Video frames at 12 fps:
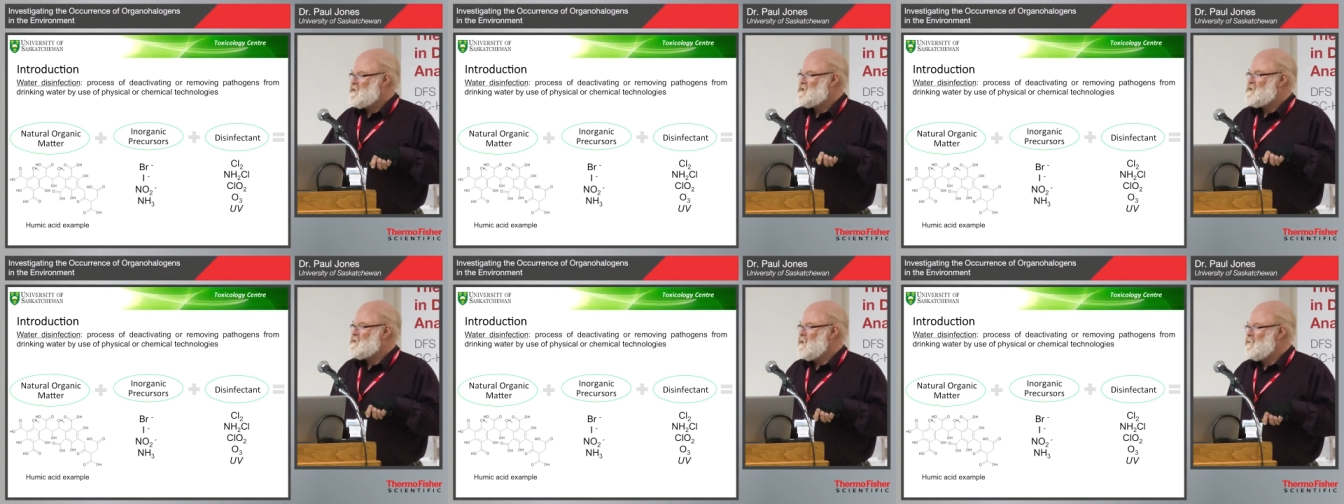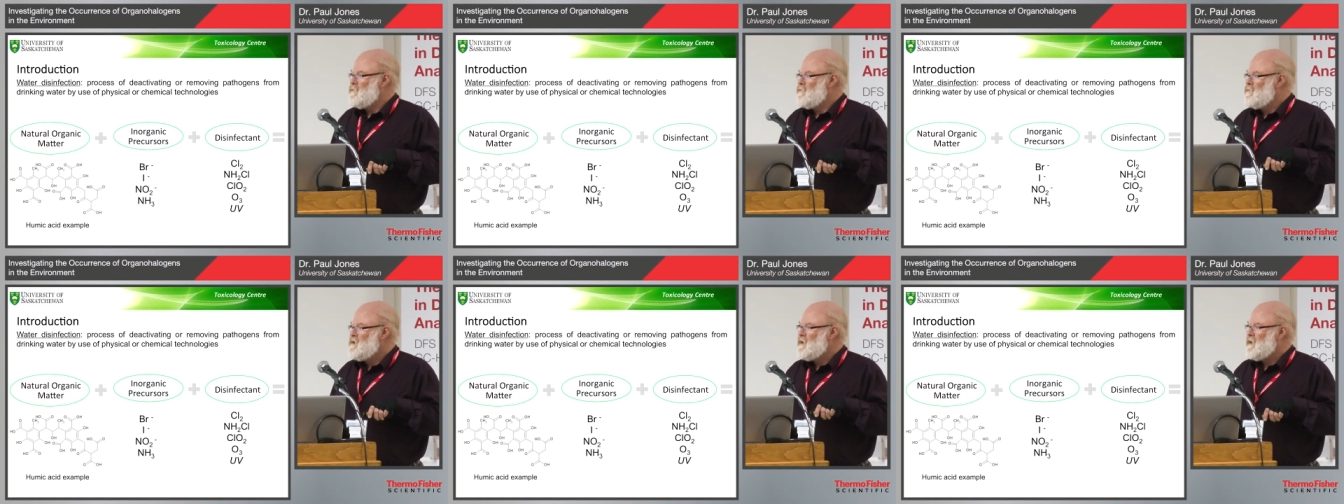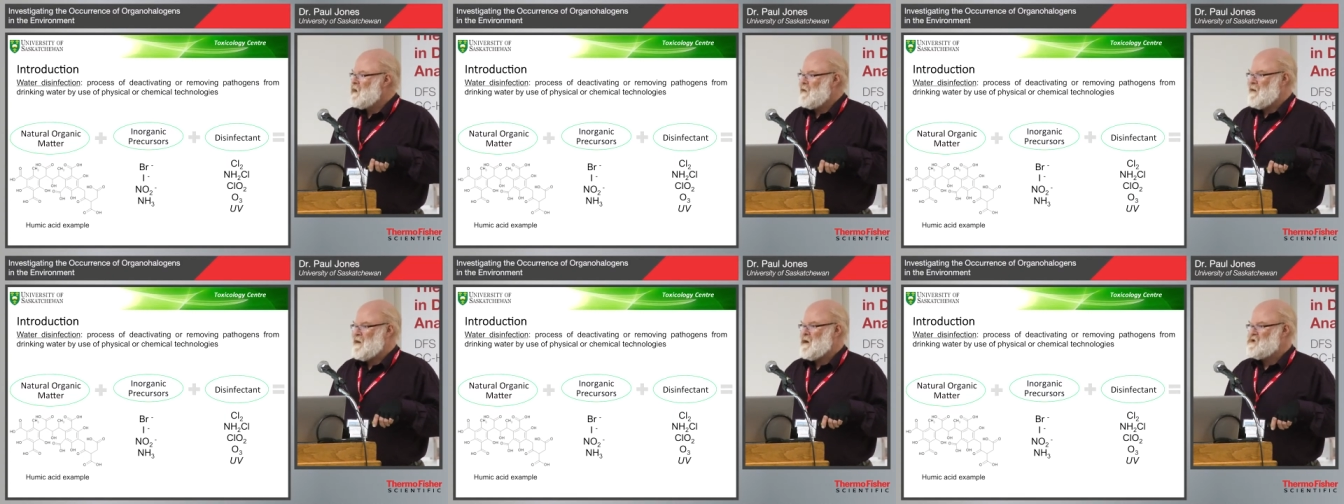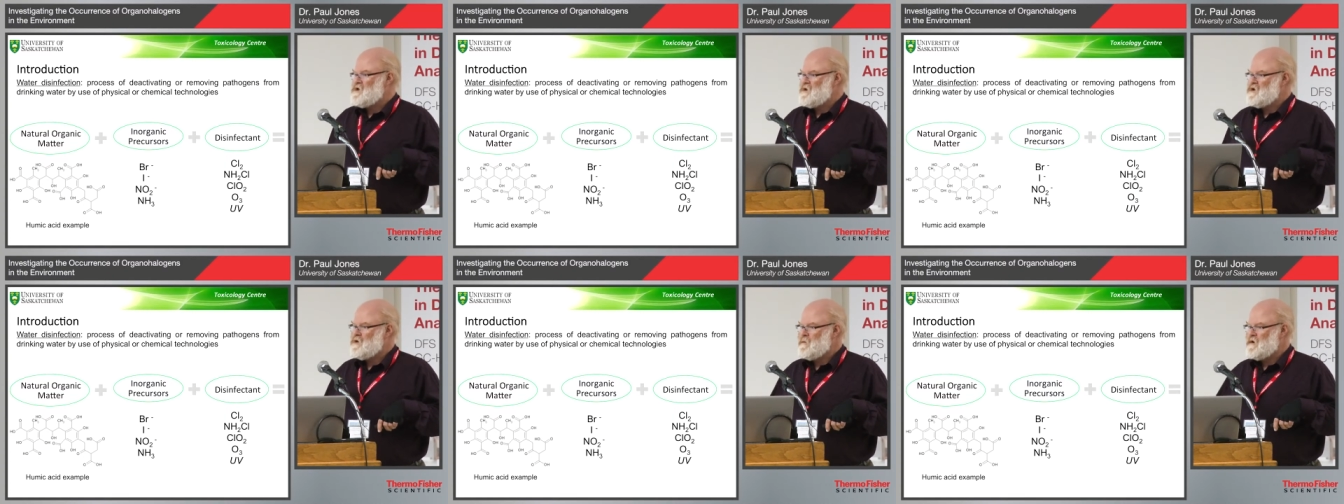this is not really a large
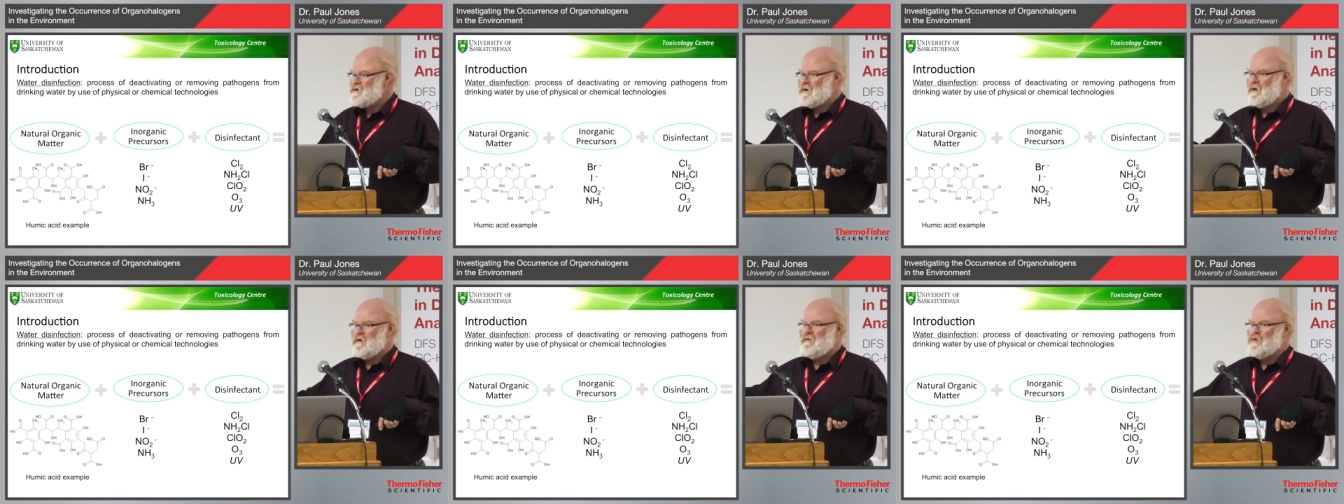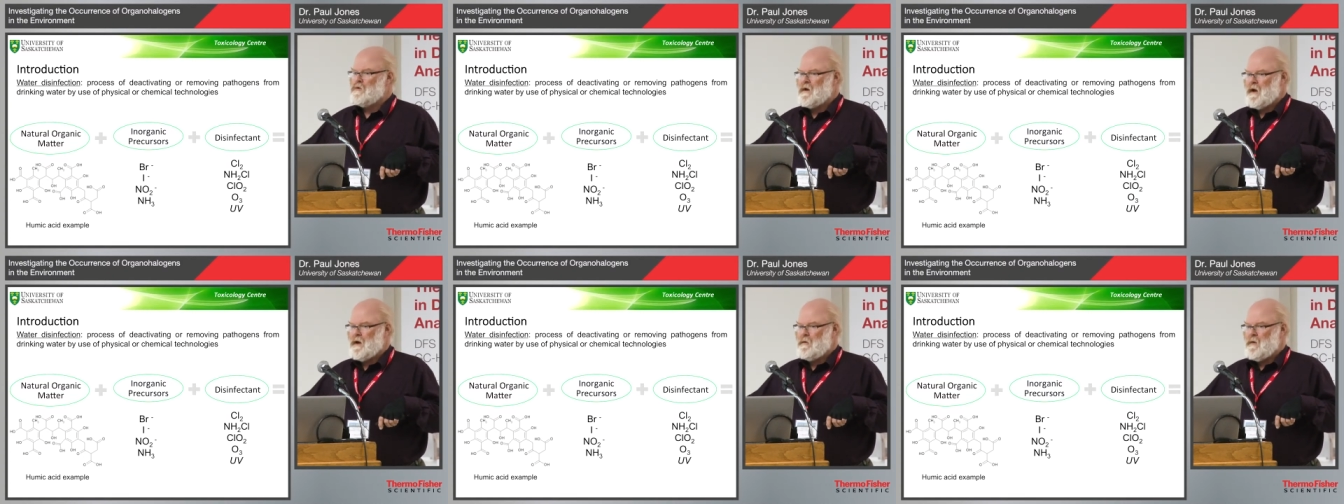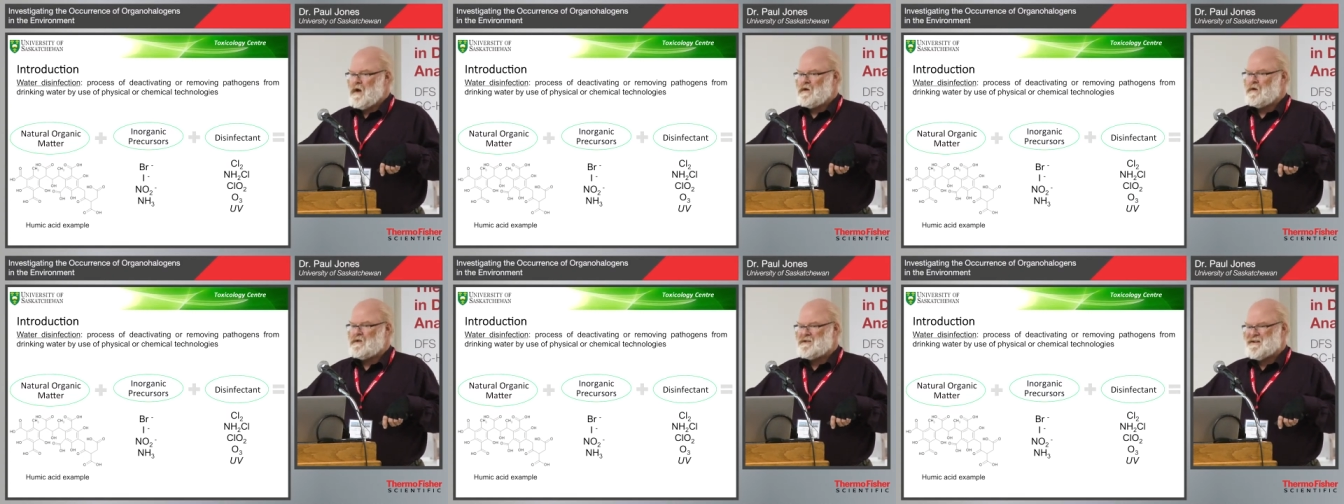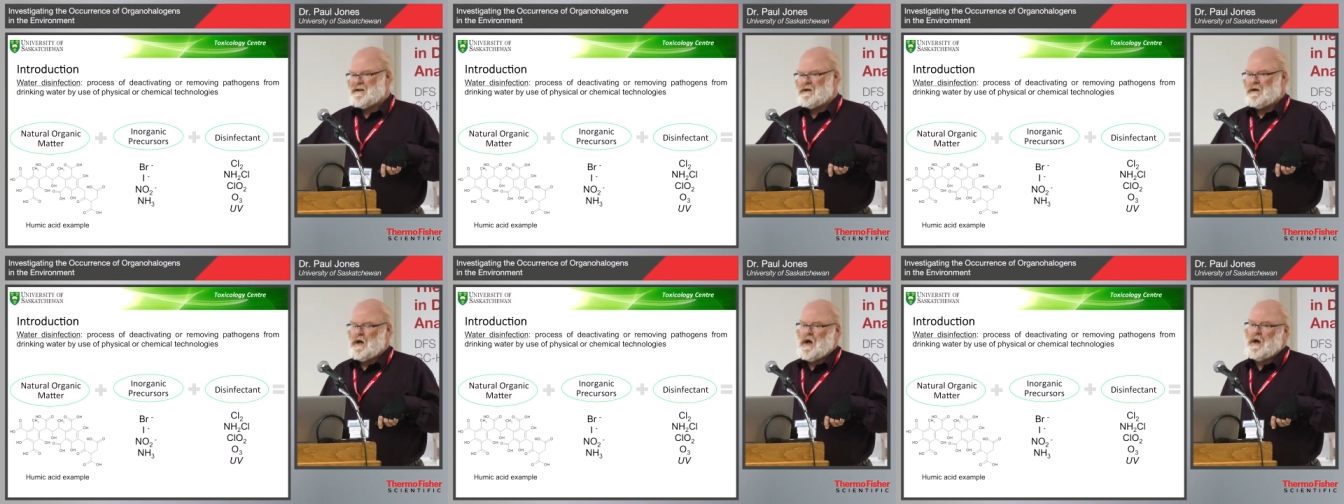issue because a lot of the organic matter is
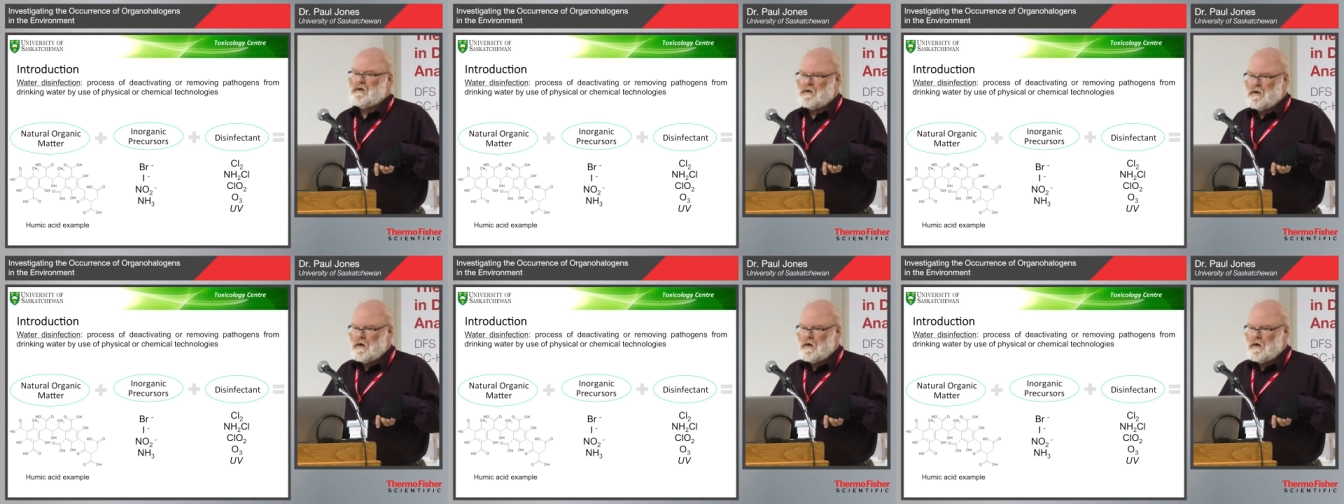taken out